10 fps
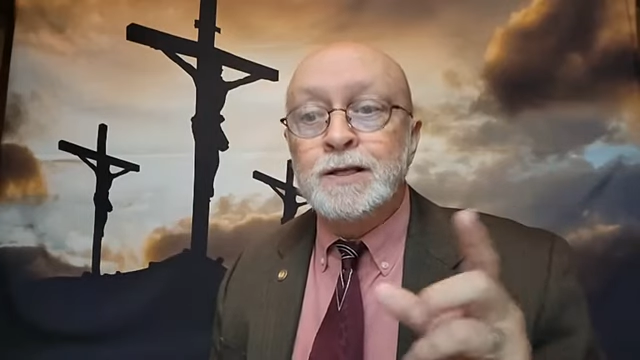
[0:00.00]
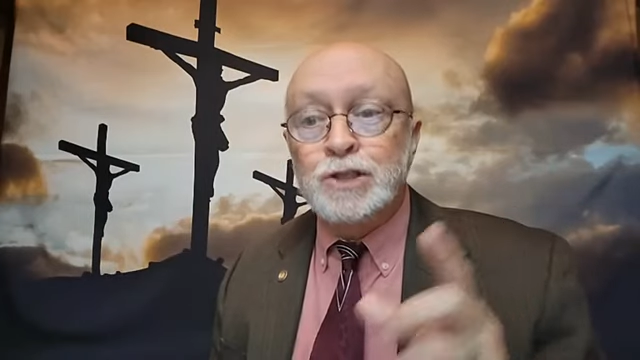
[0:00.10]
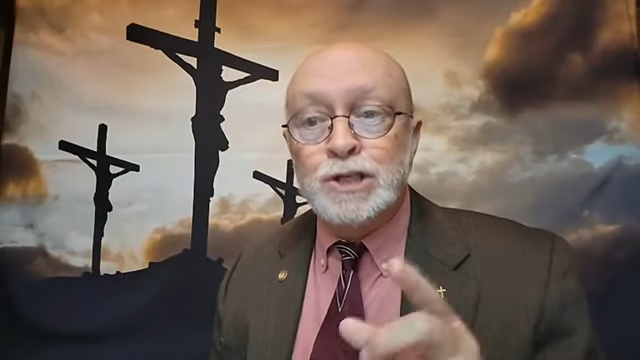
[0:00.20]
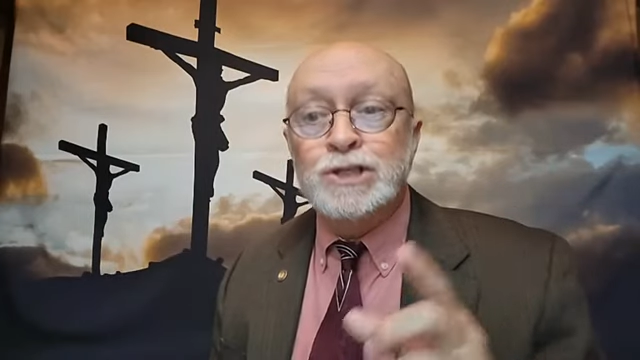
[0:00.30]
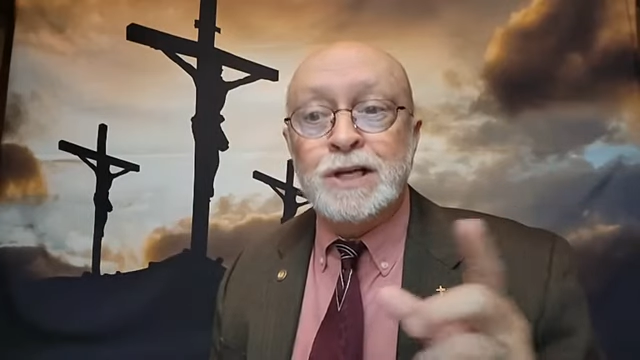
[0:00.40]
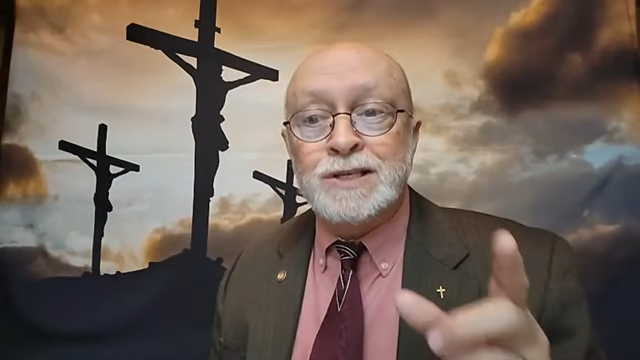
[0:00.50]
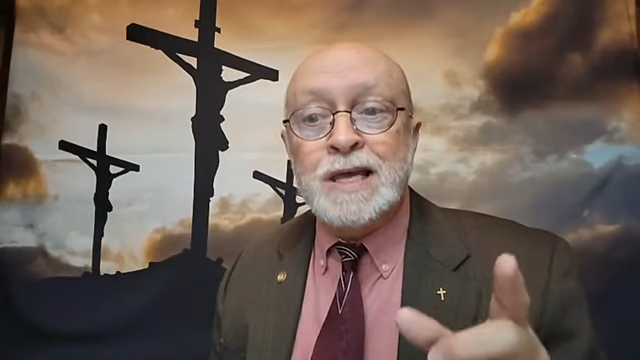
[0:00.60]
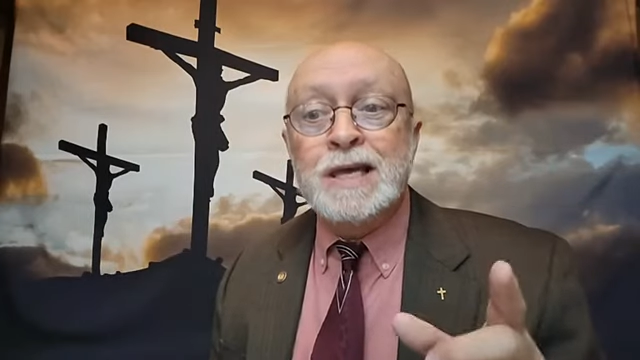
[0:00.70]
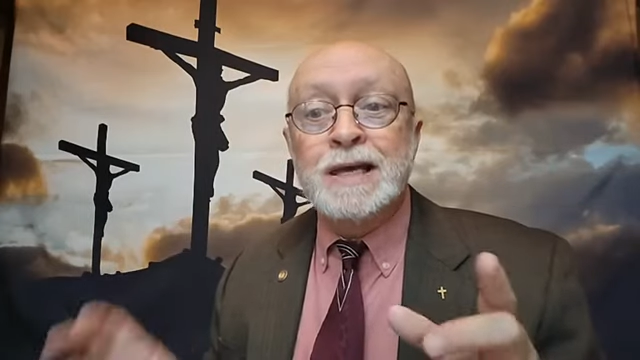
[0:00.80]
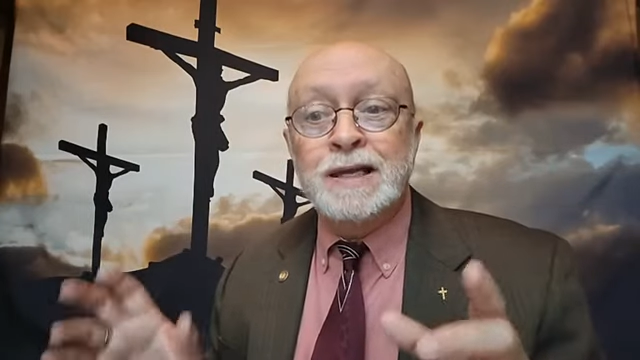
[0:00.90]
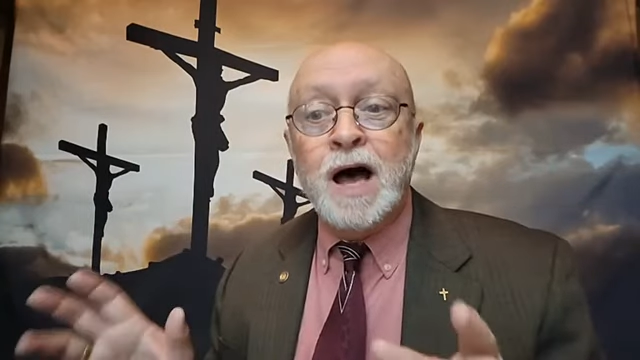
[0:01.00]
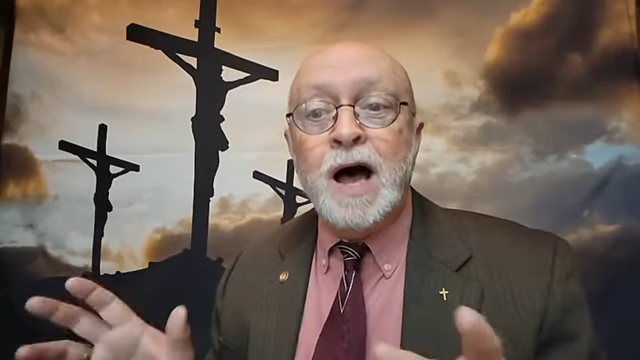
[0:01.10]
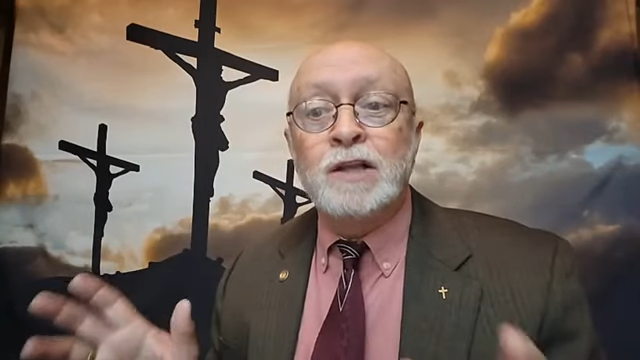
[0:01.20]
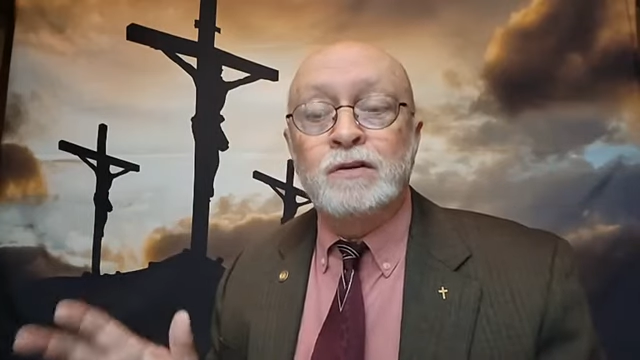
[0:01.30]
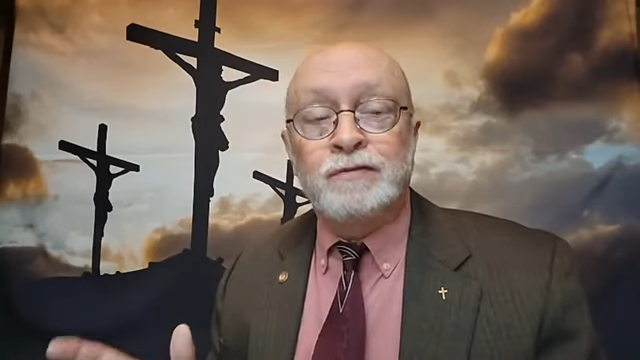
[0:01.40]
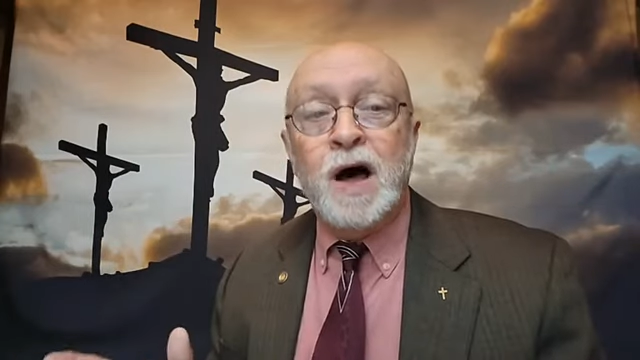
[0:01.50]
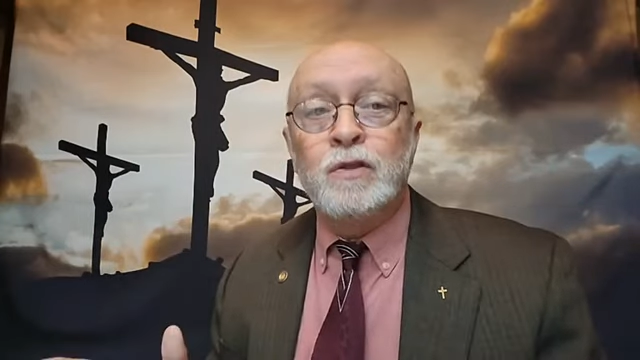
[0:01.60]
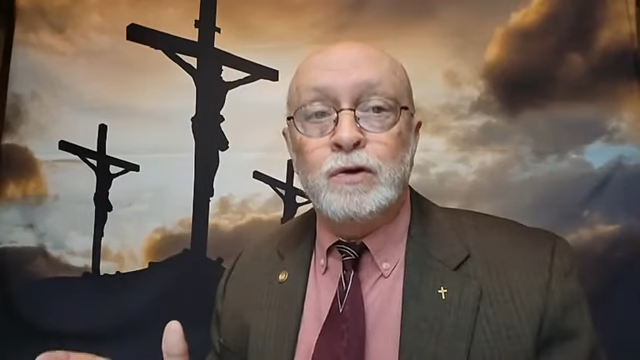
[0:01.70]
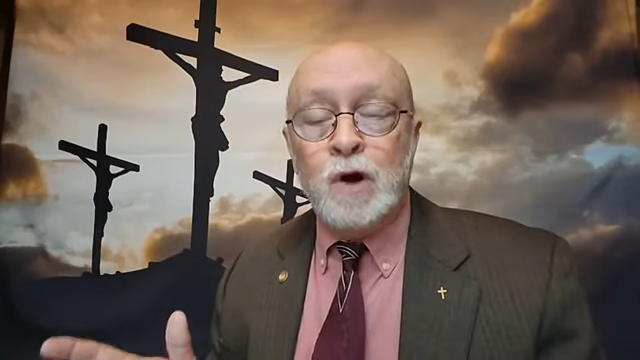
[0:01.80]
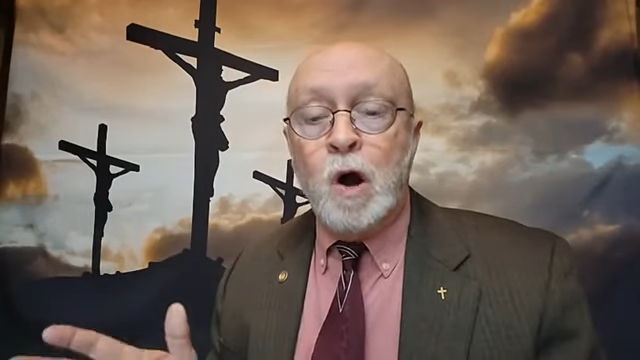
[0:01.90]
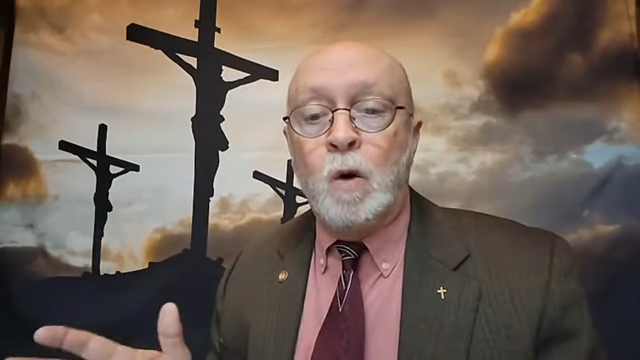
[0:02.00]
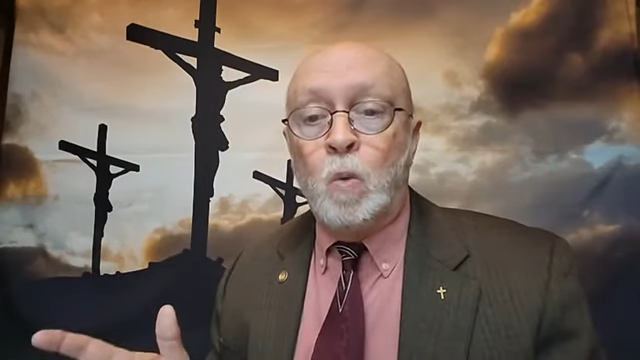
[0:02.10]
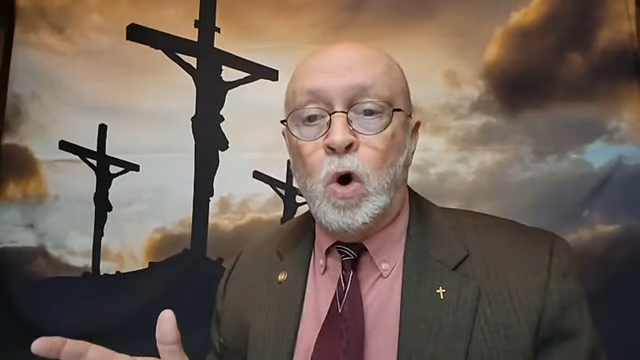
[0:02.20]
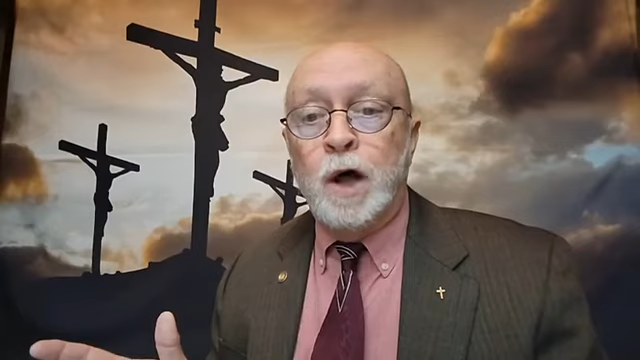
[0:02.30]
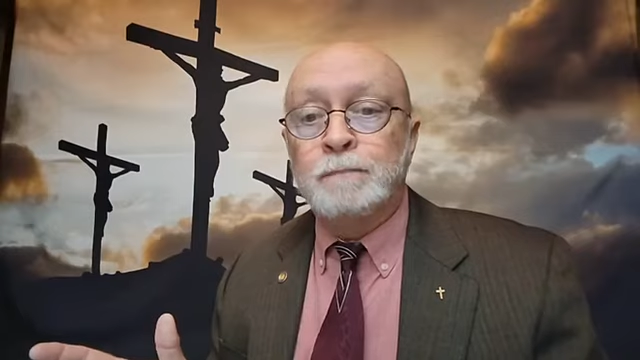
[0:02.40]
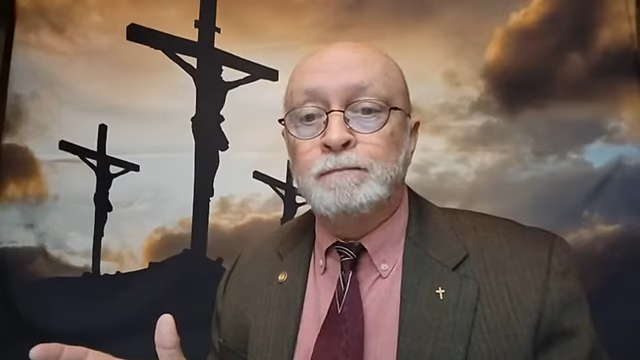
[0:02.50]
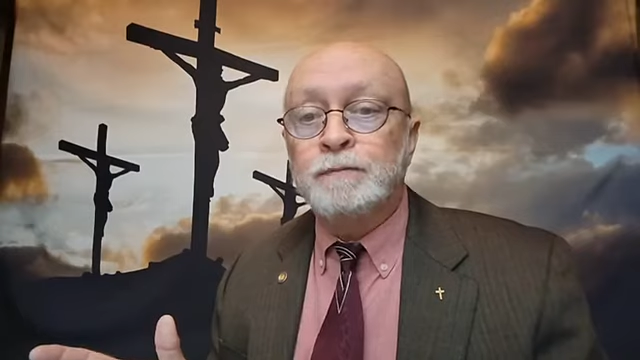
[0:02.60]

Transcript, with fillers: just as he and God the Father are one.